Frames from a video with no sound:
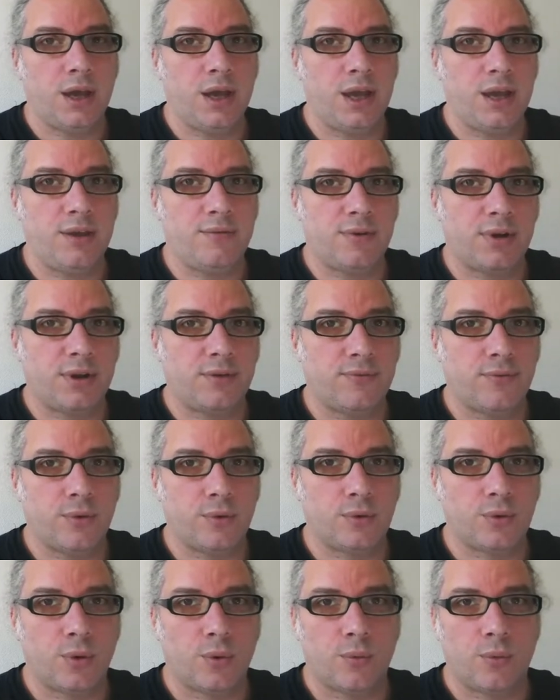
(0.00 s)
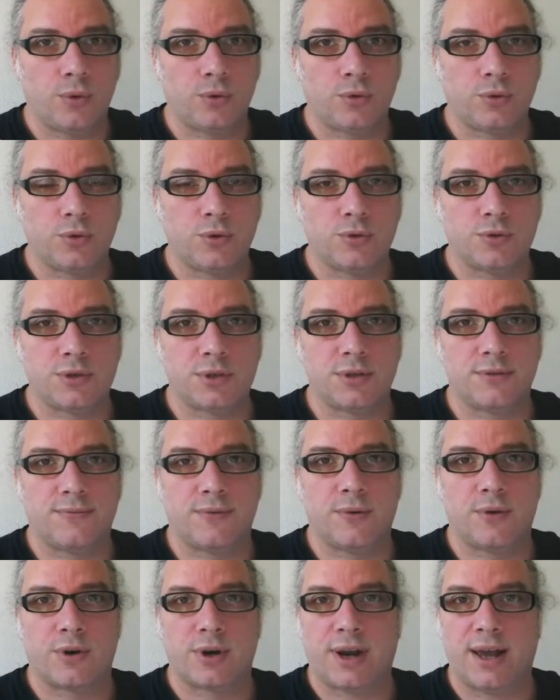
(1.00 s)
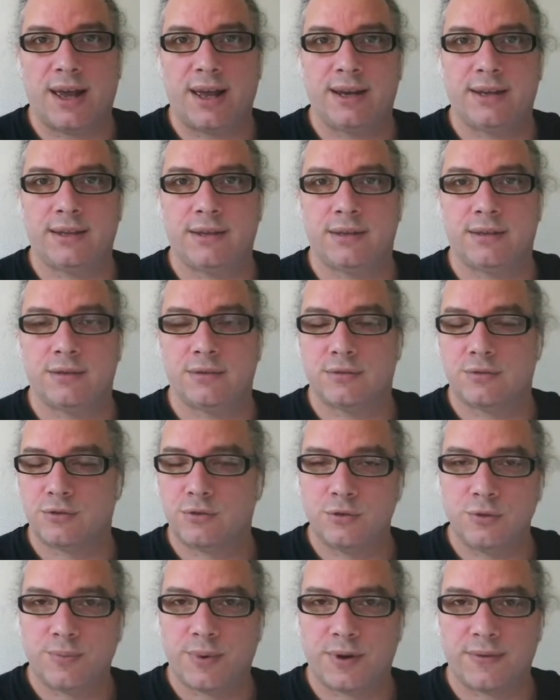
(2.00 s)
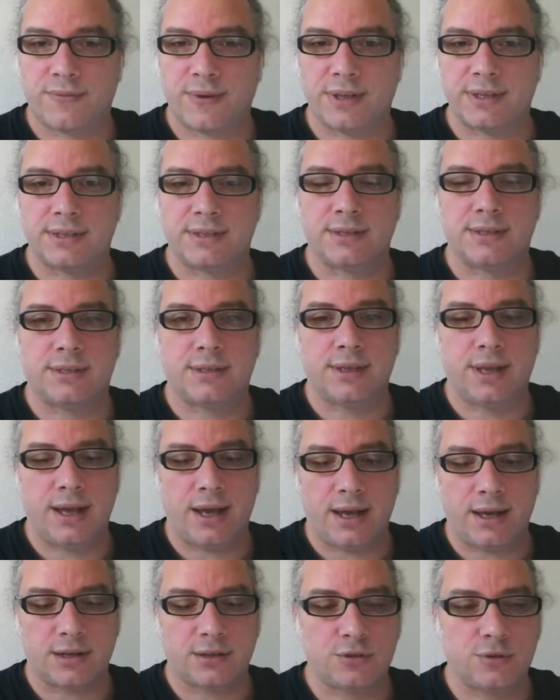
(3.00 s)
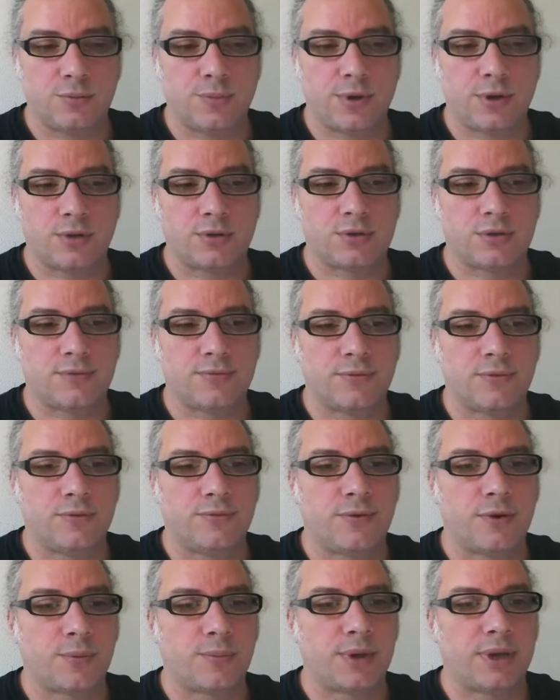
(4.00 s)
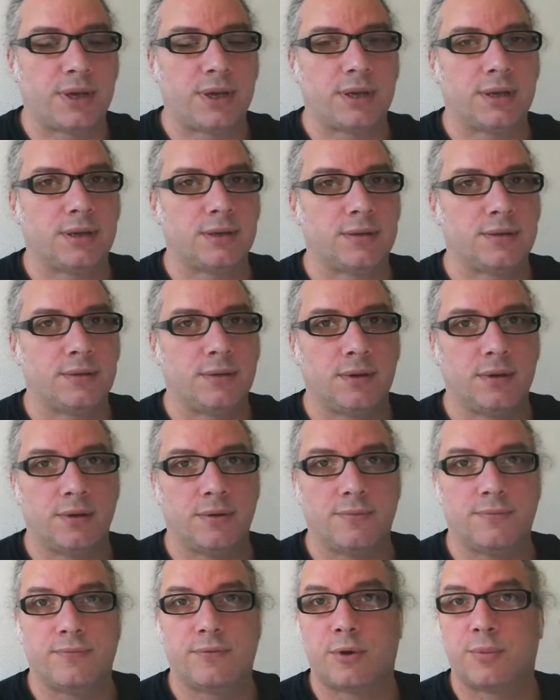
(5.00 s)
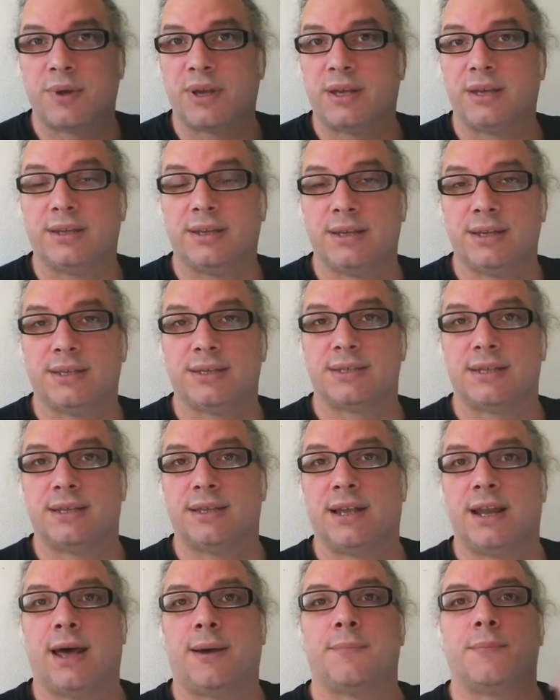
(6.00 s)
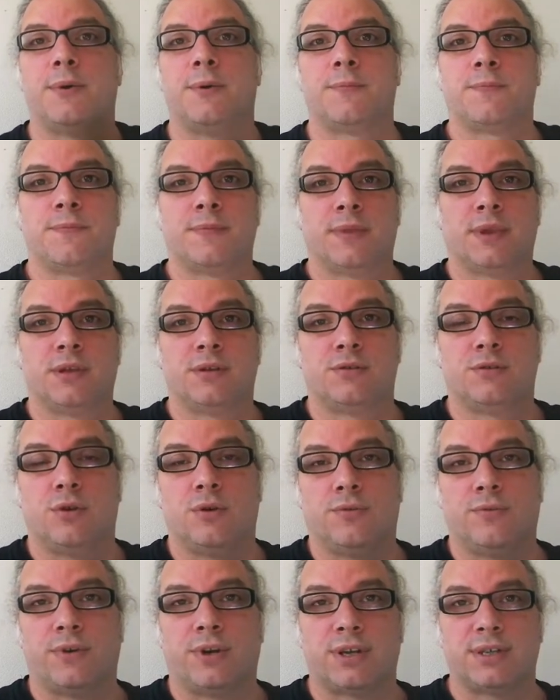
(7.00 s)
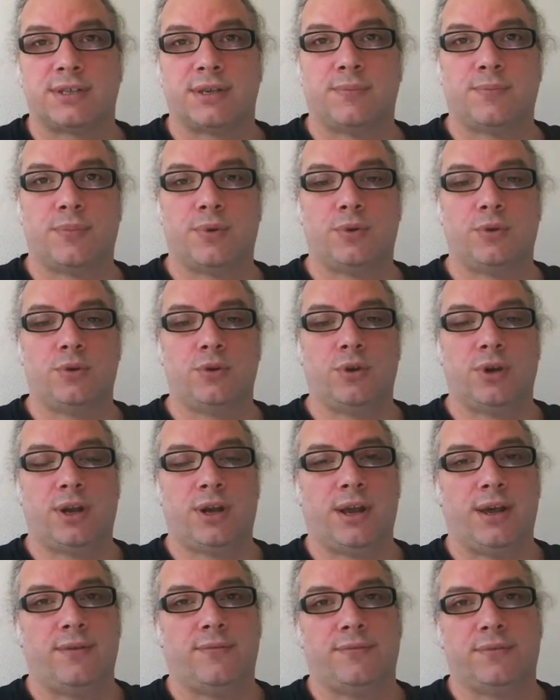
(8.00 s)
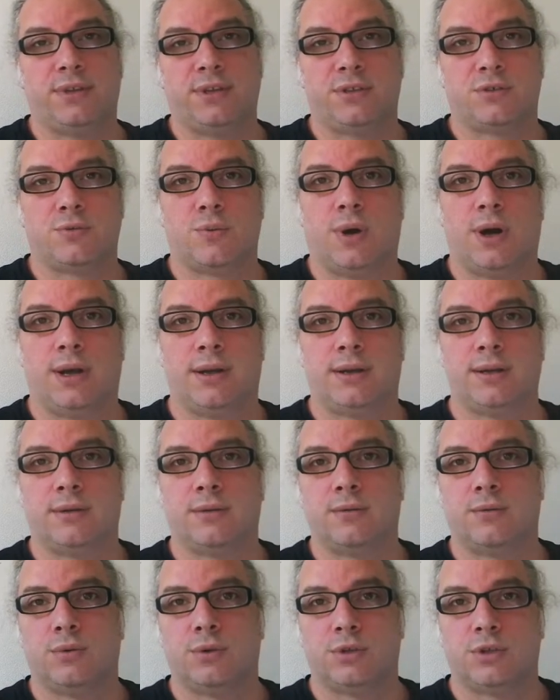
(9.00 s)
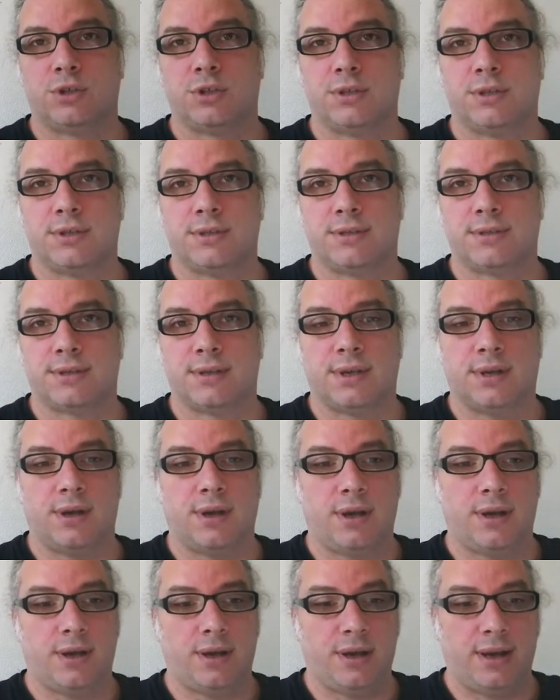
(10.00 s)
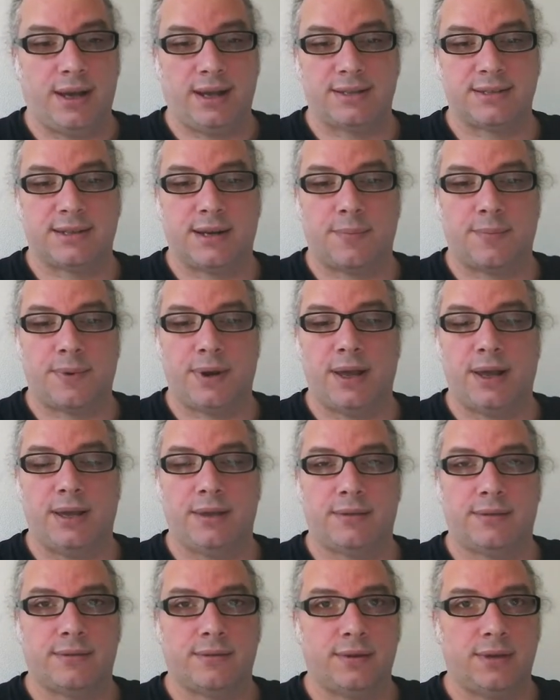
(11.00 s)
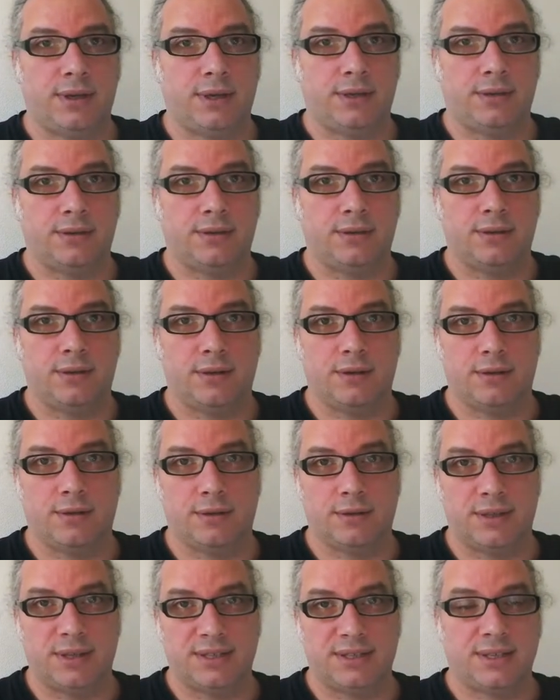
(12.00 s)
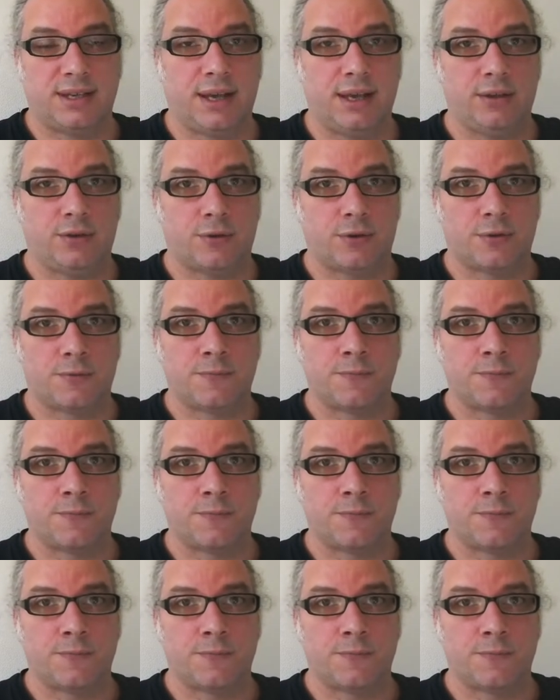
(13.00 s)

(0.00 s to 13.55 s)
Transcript: even if you don't want to use it for anything super fancy, they are super useful for making uh, for making things in the lab. So, for example, you can have this one, which is uh, an extra plate in the desiccator.